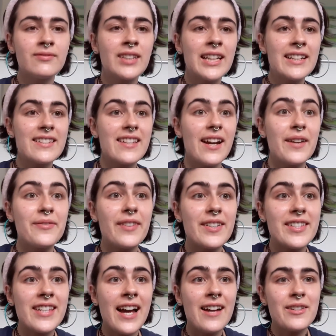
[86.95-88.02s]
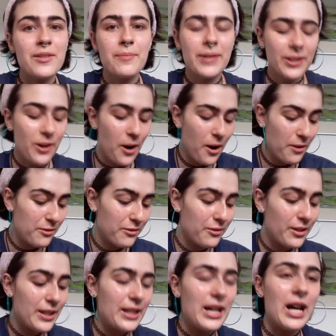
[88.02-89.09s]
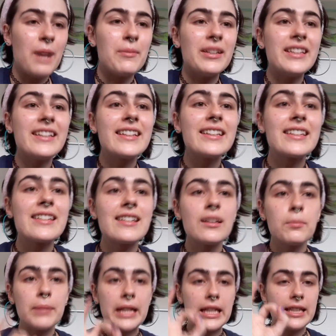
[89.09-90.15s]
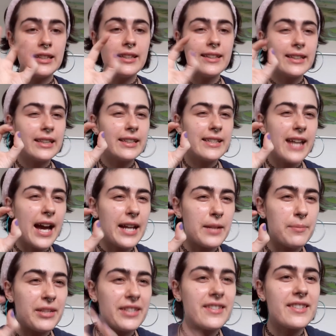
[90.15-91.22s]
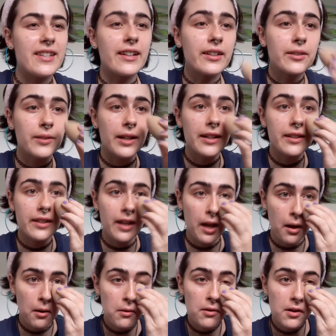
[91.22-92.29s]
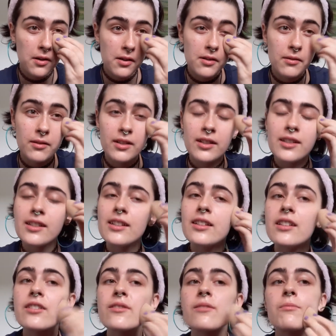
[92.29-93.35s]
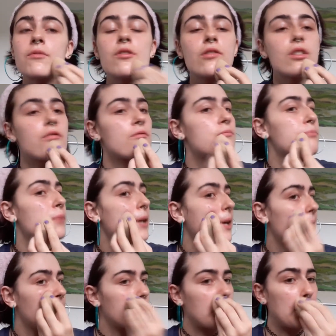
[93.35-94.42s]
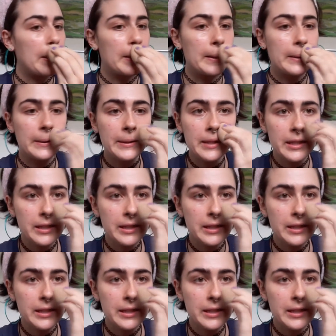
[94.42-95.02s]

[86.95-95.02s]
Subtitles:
Sorry if I sound a bit off. I'm a little tiny bit sick right now. So I'm just gonna pat that in.